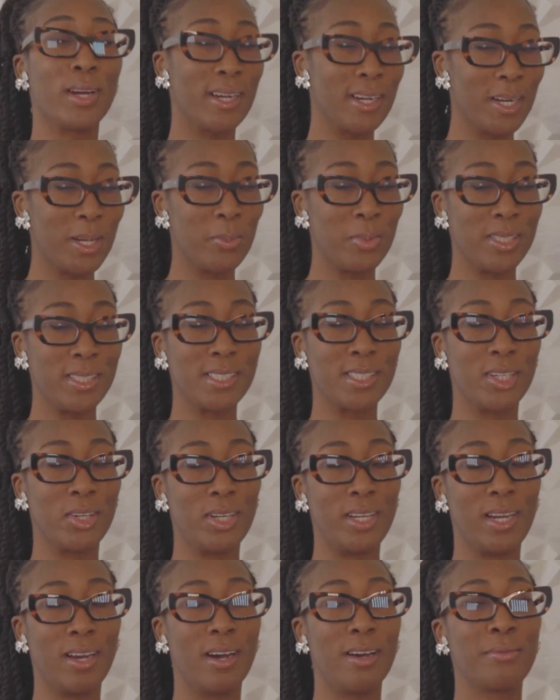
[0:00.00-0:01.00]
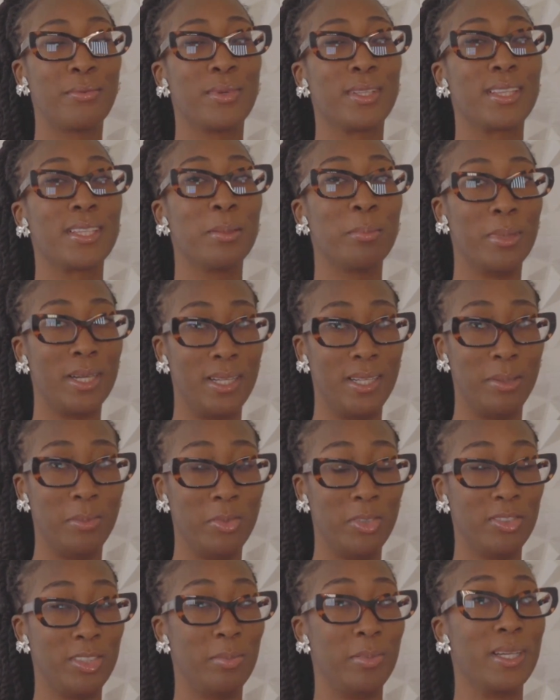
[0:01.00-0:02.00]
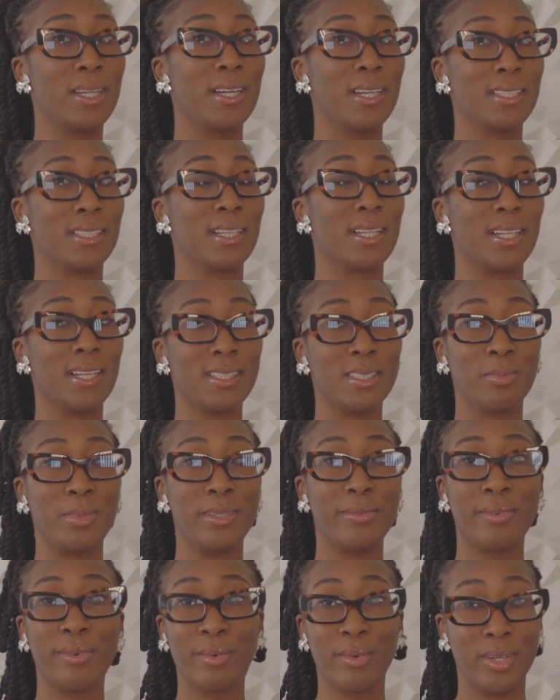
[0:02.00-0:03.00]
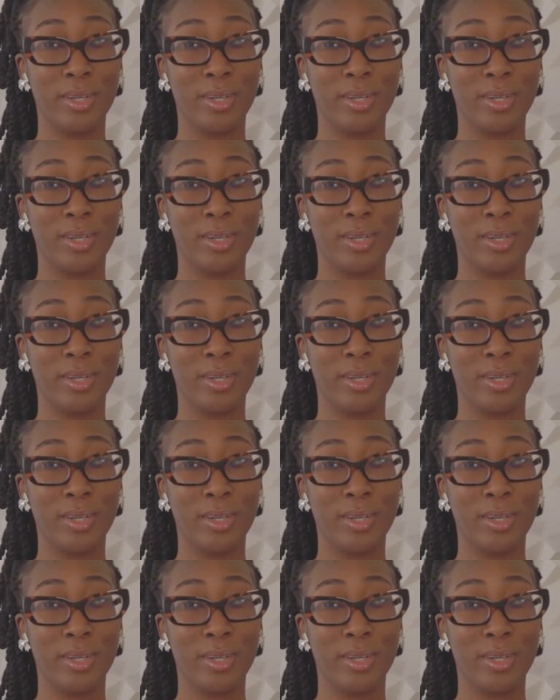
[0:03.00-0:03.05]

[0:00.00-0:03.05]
going to be starting off with the money moves because let's be for